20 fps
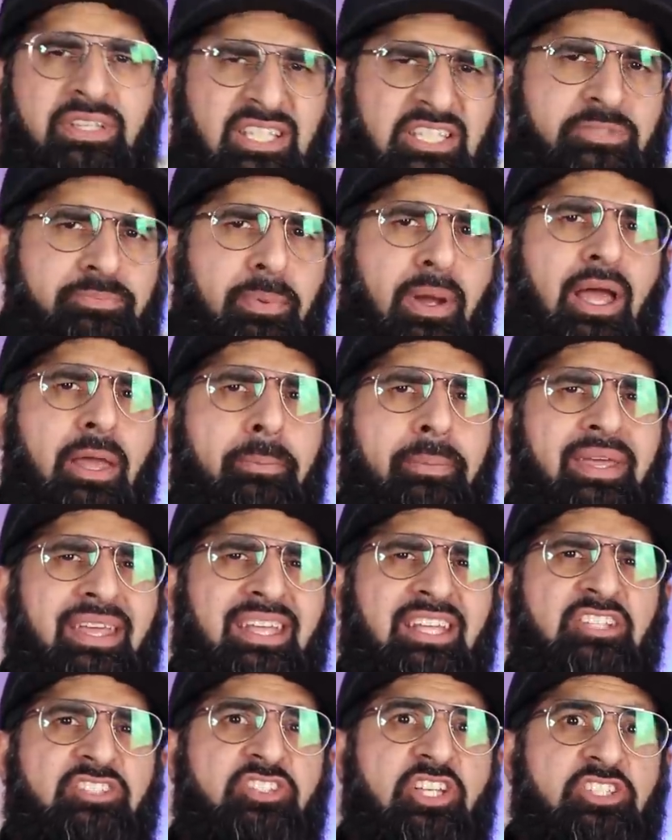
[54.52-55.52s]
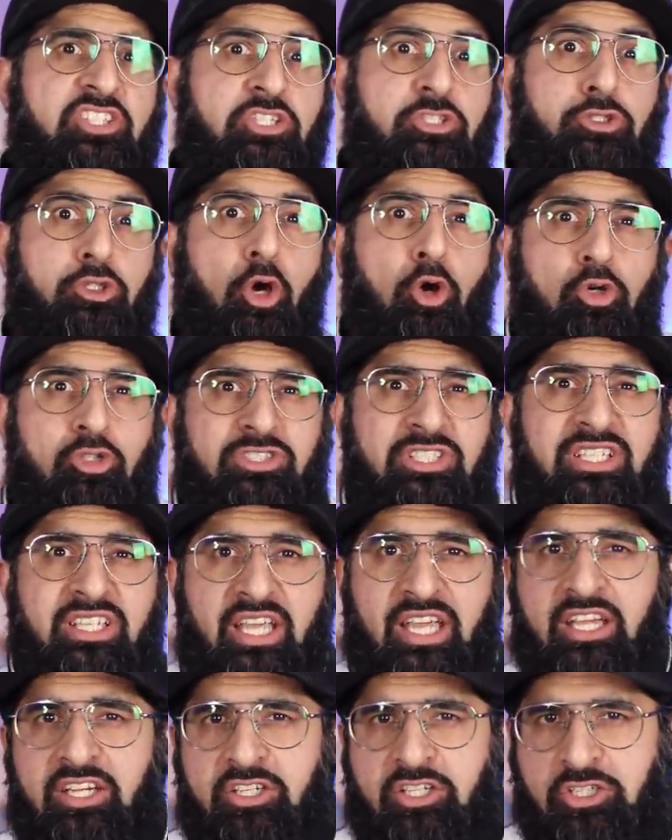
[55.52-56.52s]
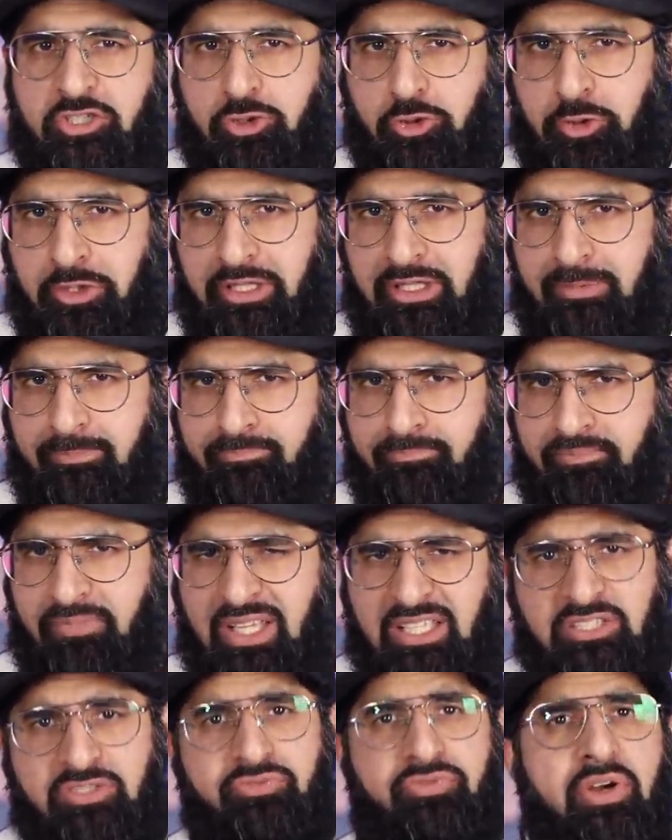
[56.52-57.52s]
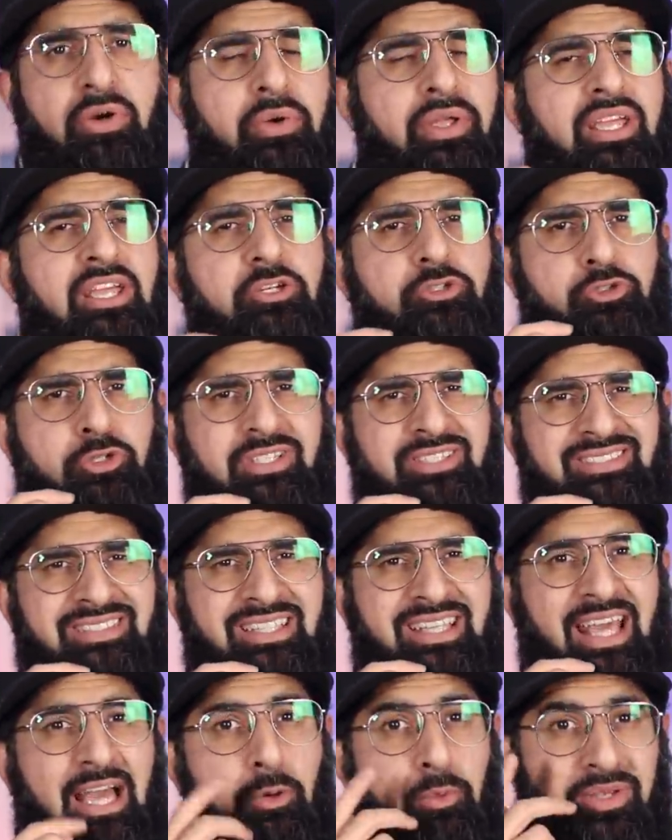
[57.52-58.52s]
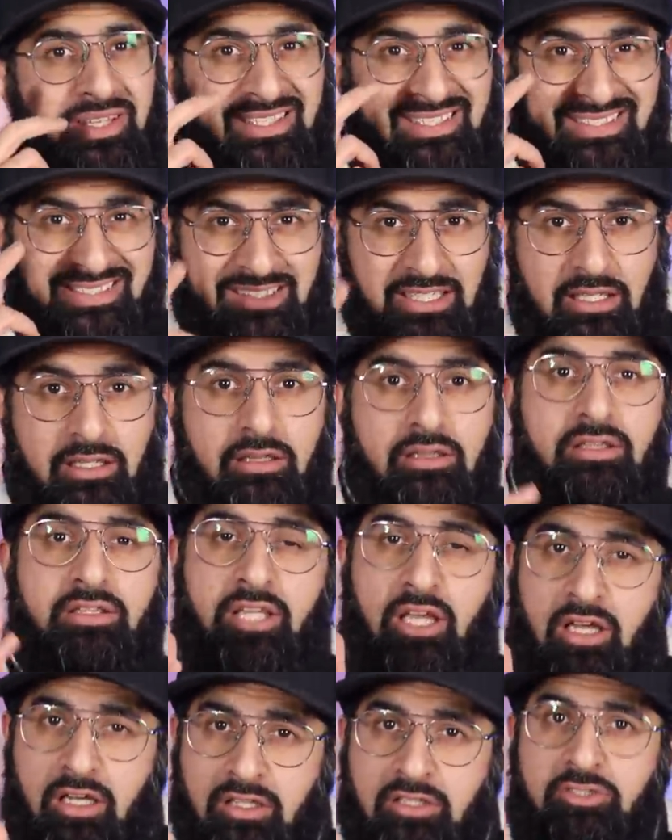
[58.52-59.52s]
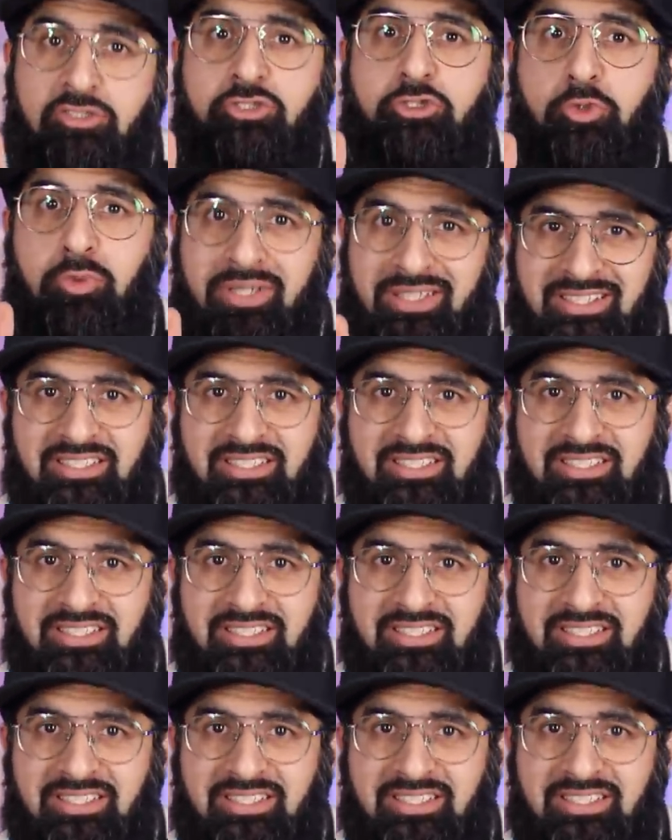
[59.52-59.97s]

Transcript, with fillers: But despite being in such a toxic industry, it's very interesting how he still turns to